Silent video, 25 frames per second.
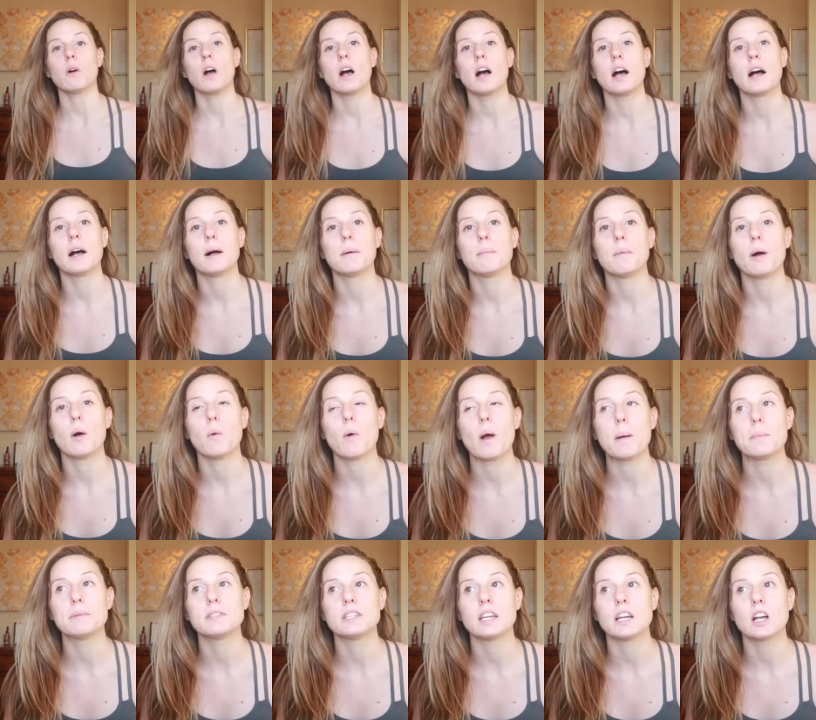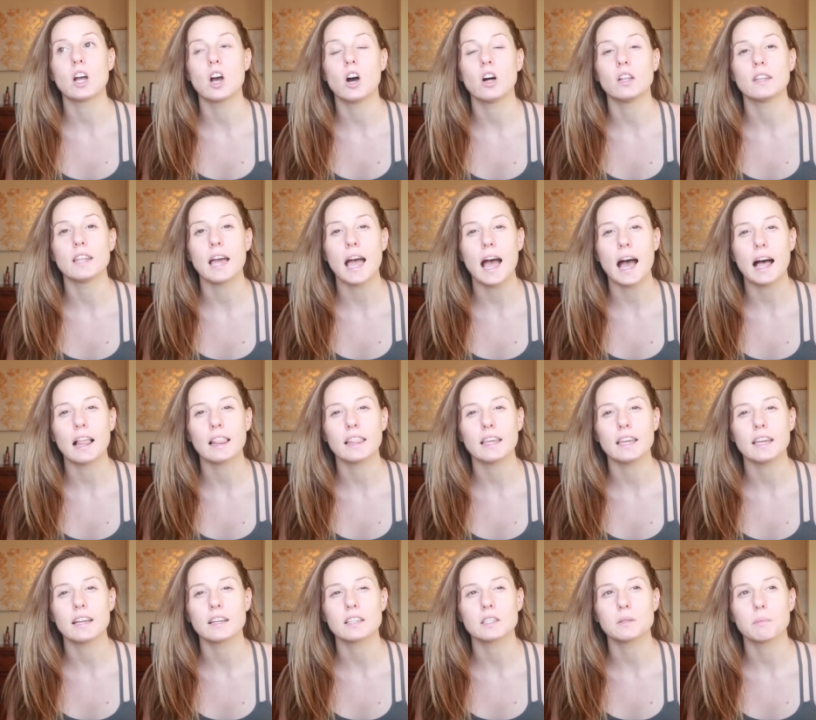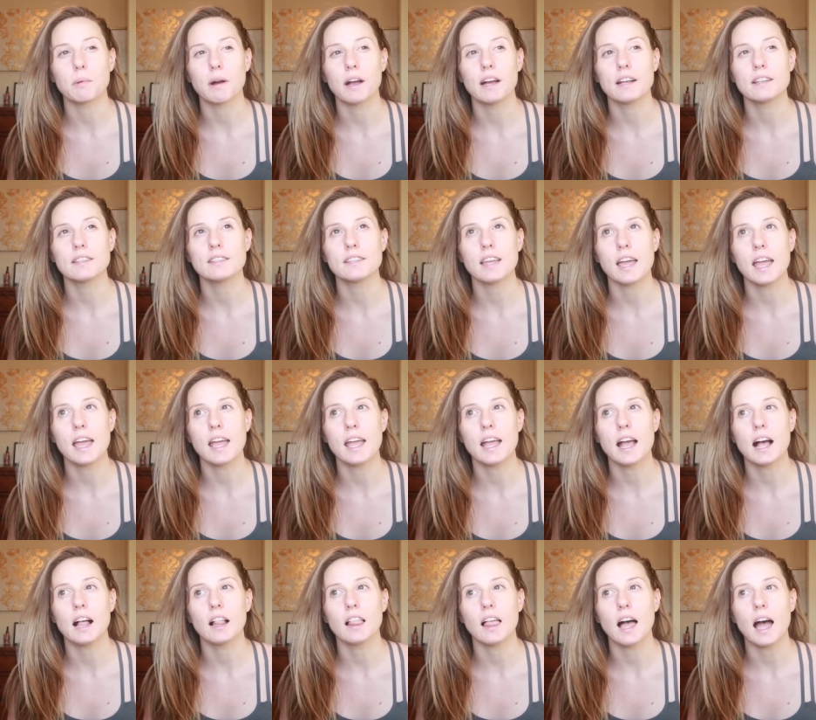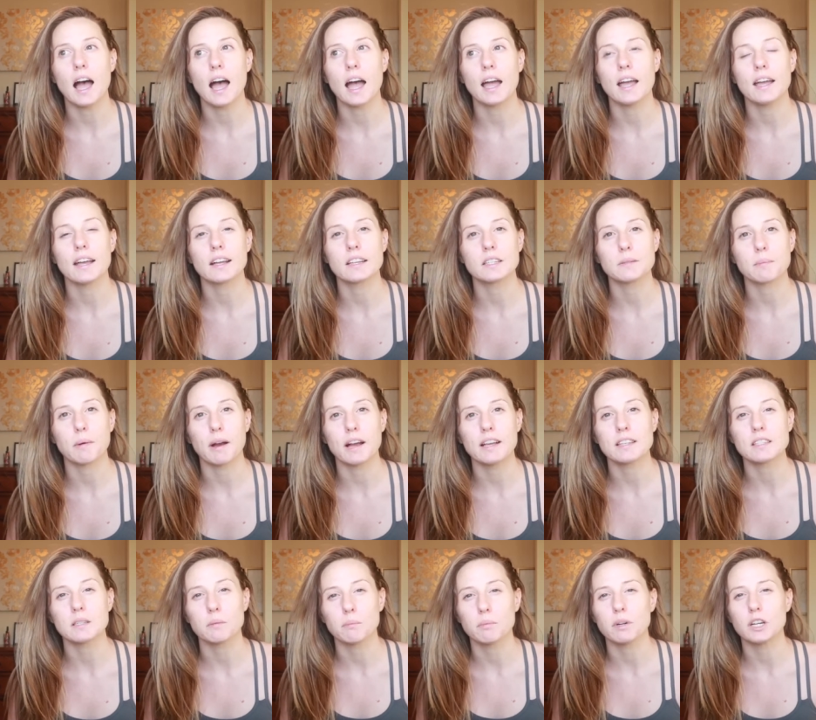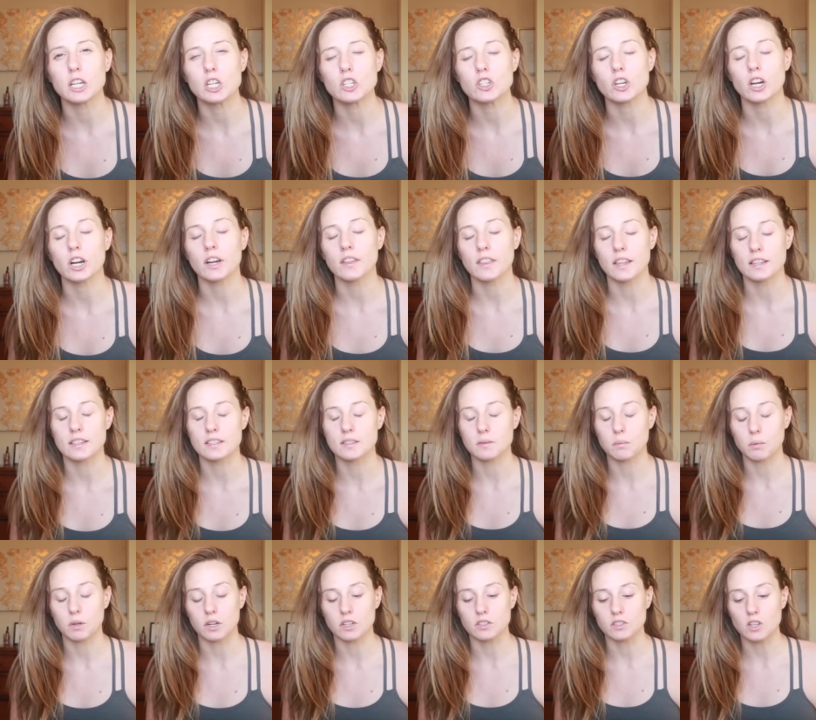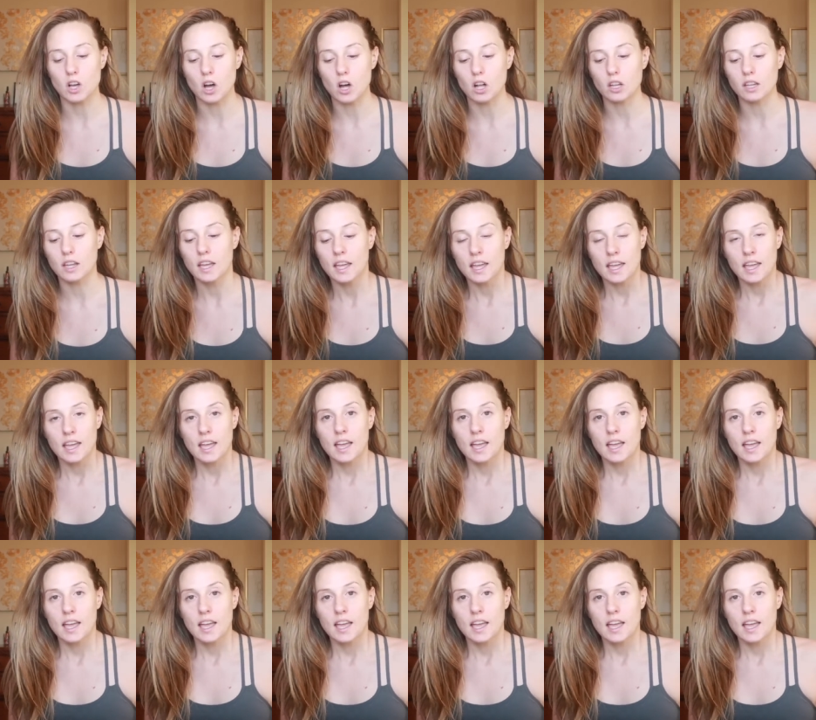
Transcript: um, a website called AliExpress, A L I Express, I'm pretty sure that's what it's called.